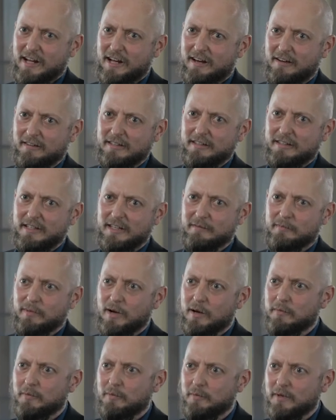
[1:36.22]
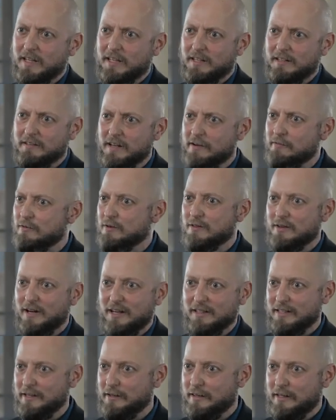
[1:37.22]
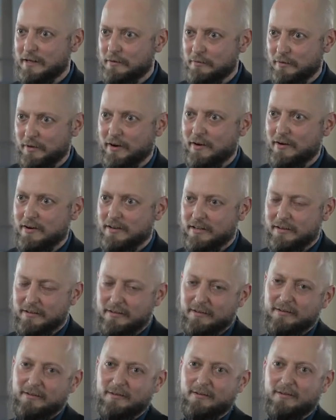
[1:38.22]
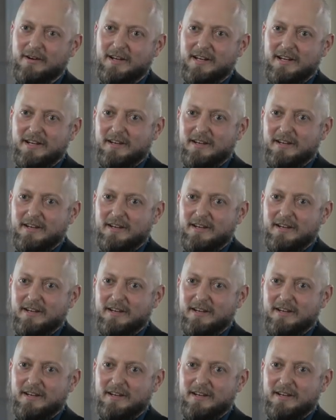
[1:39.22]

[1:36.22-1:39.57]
now that they probably never thought that they were going to do.